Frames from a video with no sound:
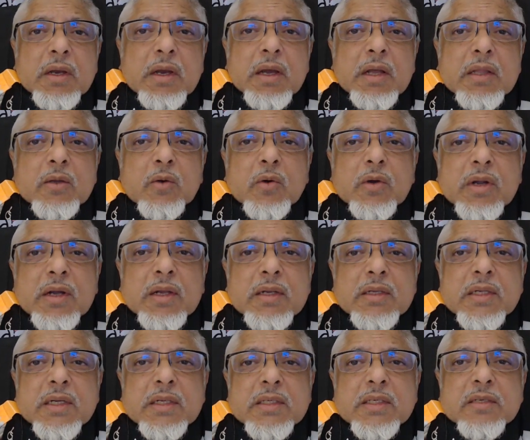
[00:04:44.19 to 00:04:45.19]
And the
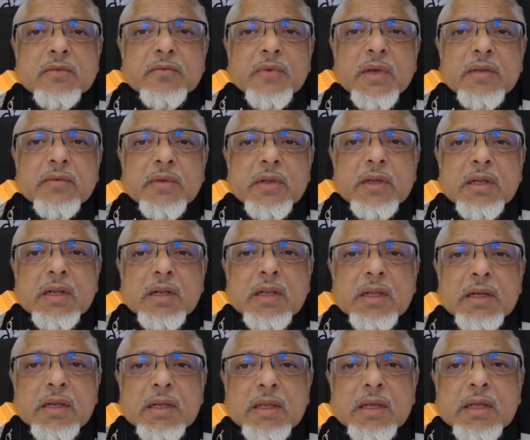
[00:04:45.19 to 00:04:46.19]
Quran tells us very, very
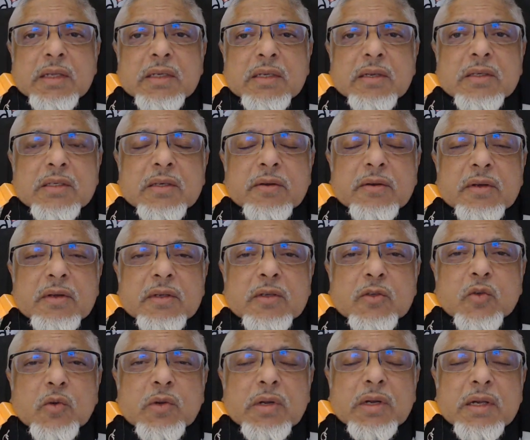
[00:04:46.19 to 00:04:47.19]
clearly in
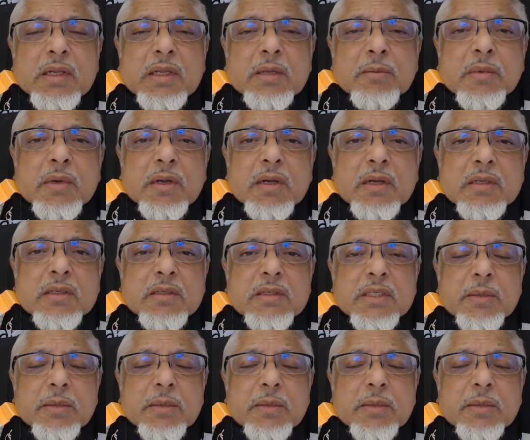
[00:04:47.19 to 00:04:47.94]
Surah Al-Imran,